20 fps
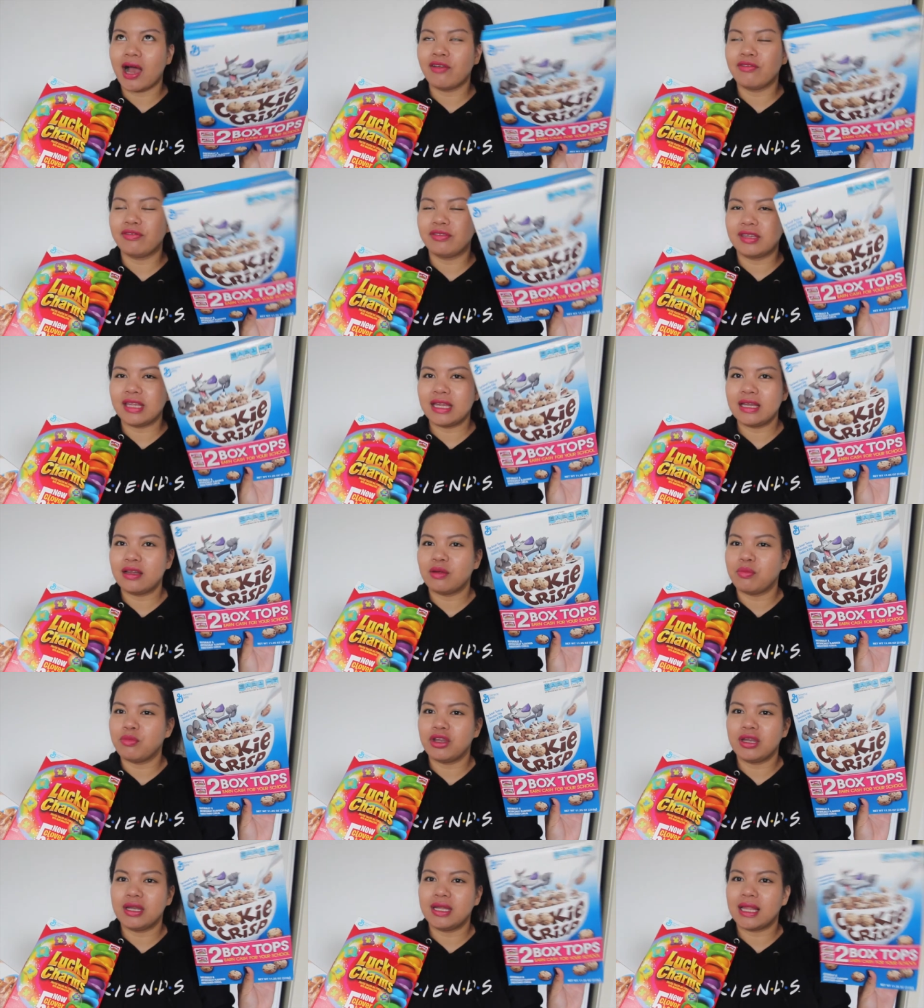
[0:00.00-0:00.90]
I've seen
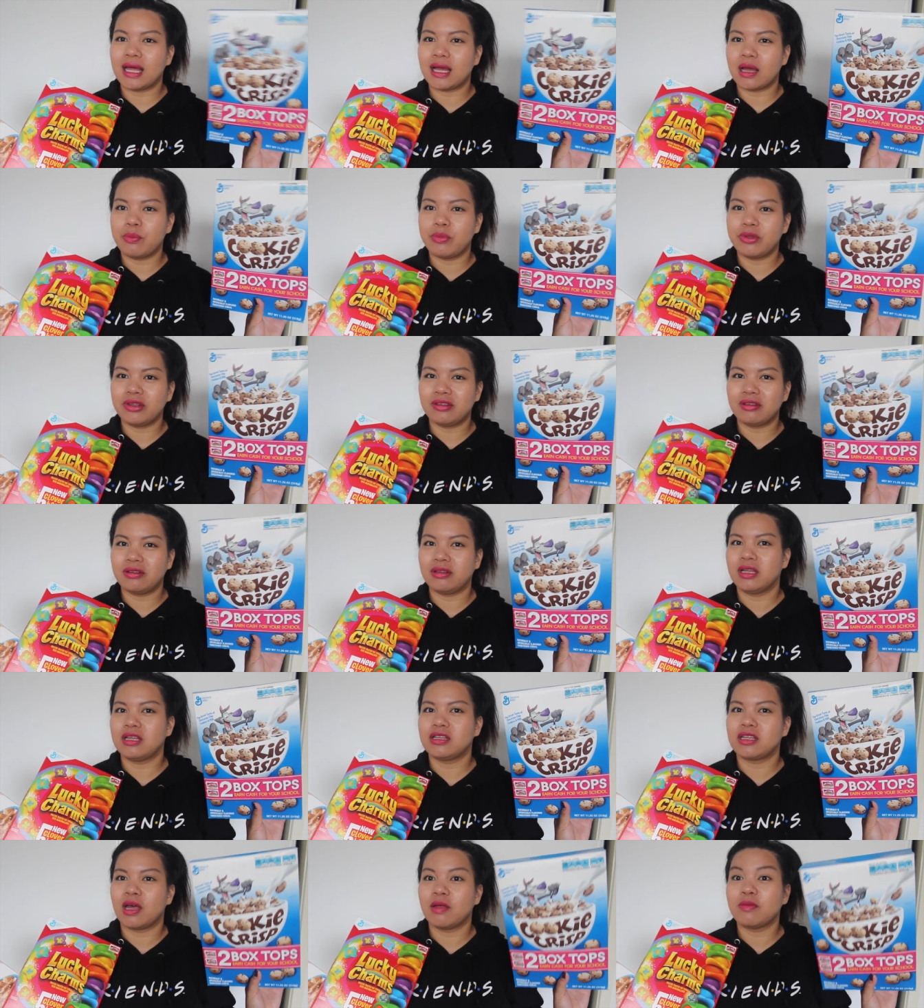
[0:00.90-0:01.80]
Community like a
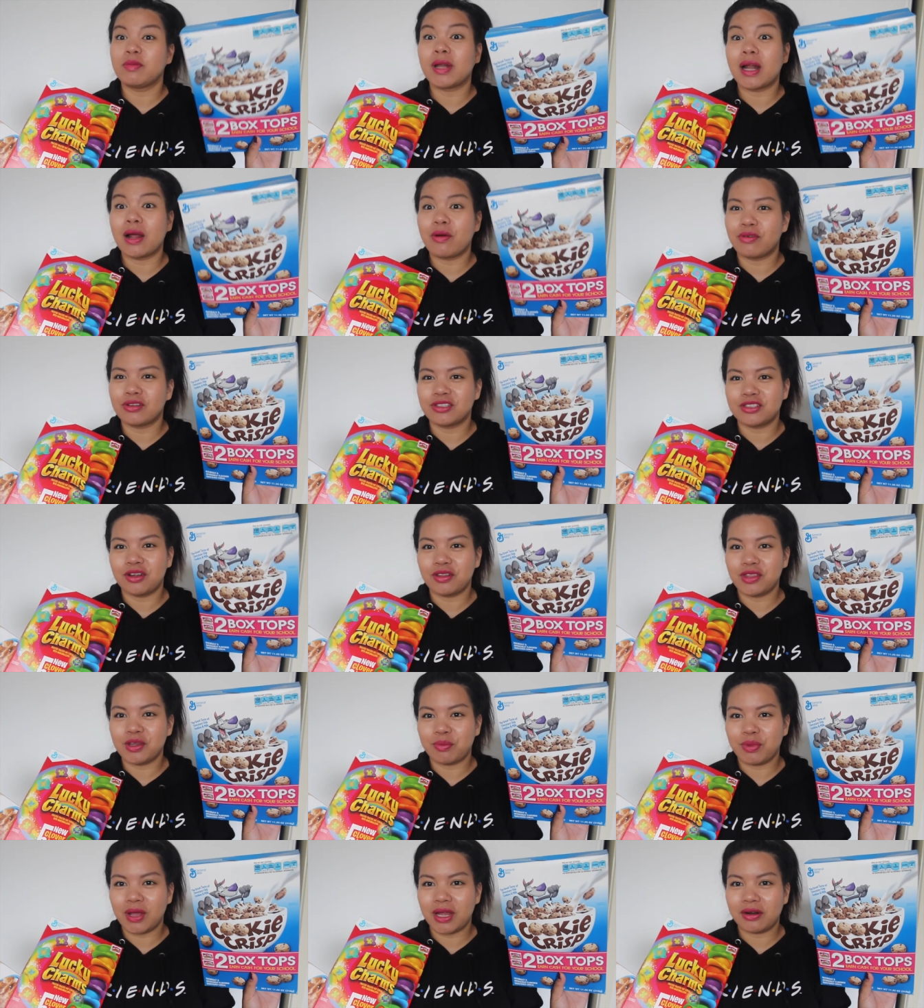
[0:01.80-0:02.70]
bazillion times but I watched it on
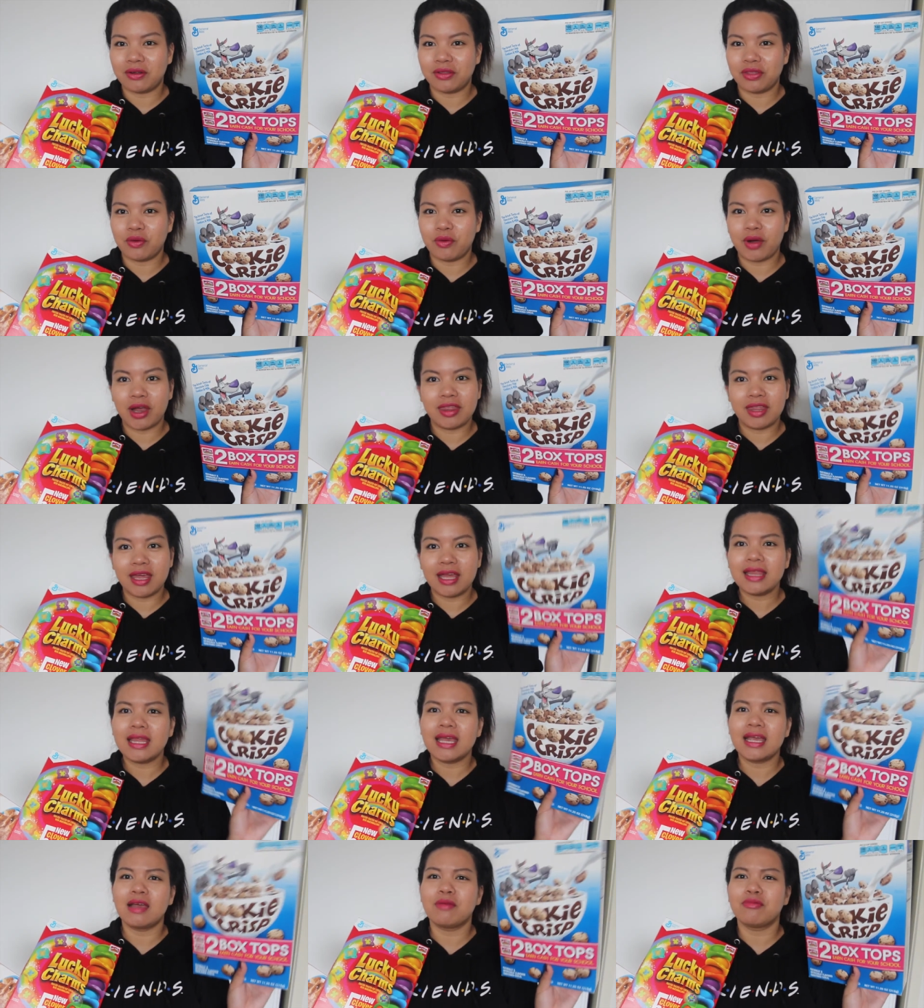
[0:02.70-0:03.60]
the plane on the way there
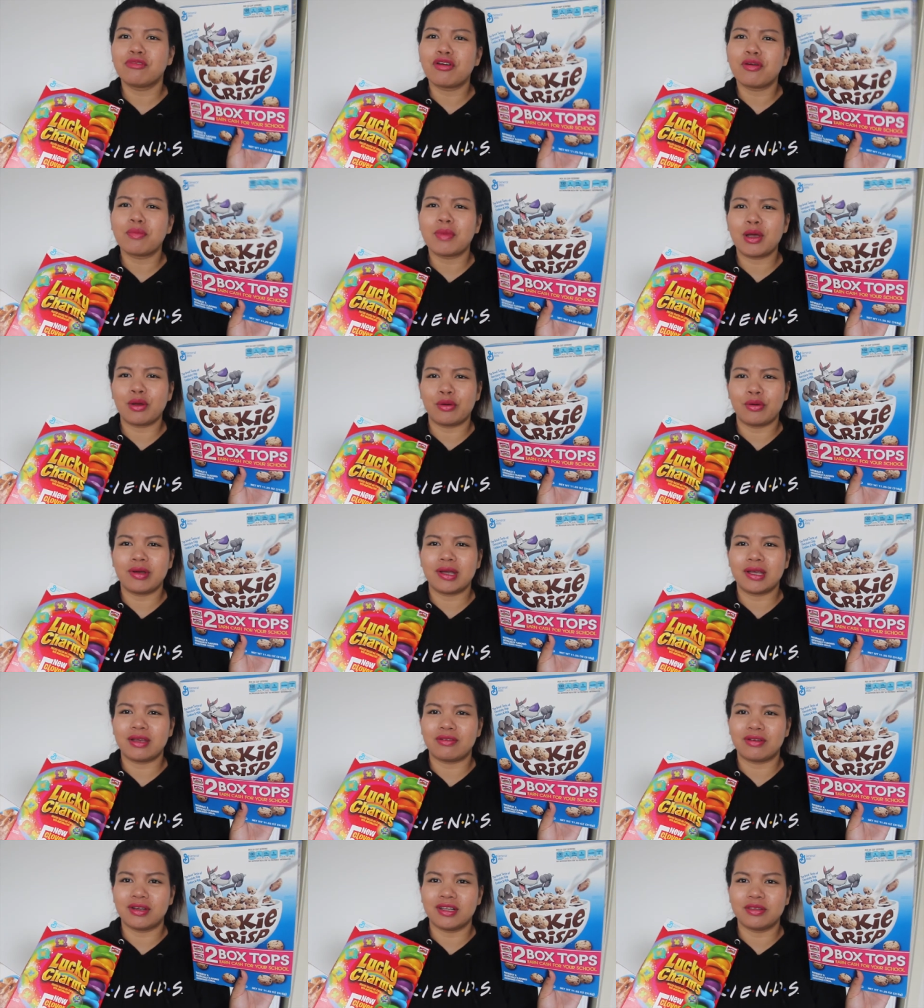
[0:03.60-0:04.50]
and they kept talking about
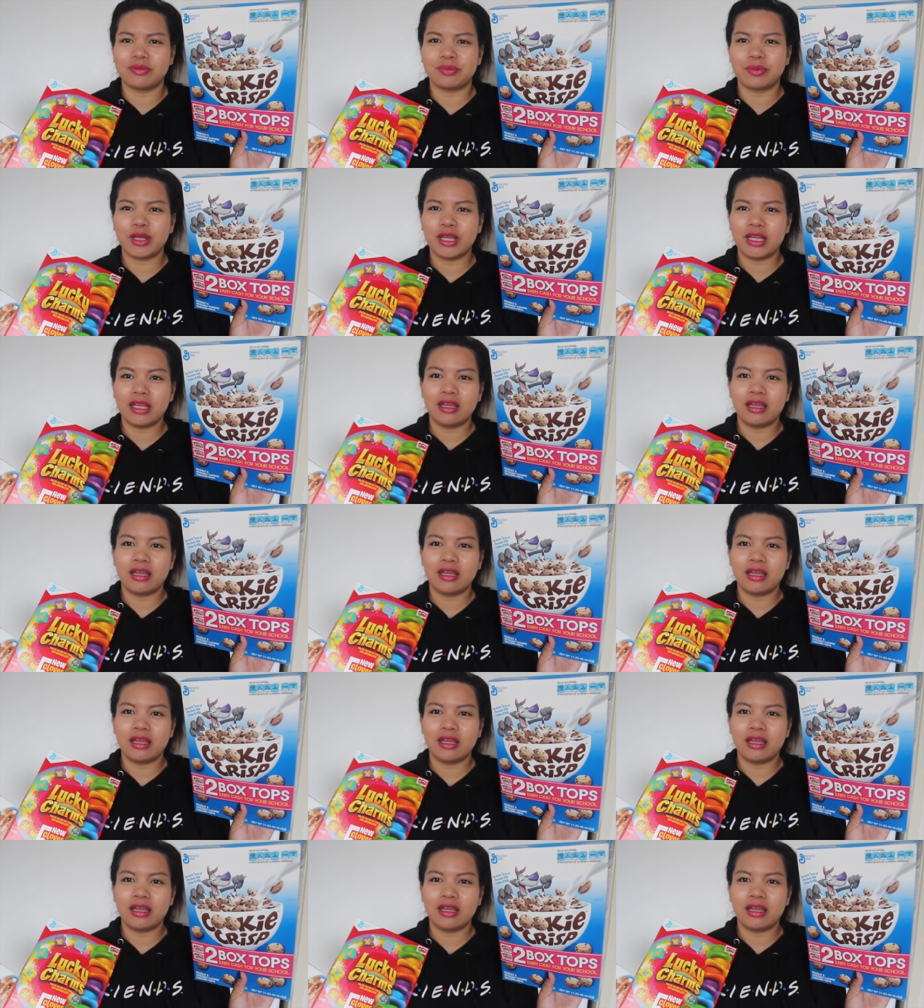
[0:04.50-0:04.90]
Cookie Crisp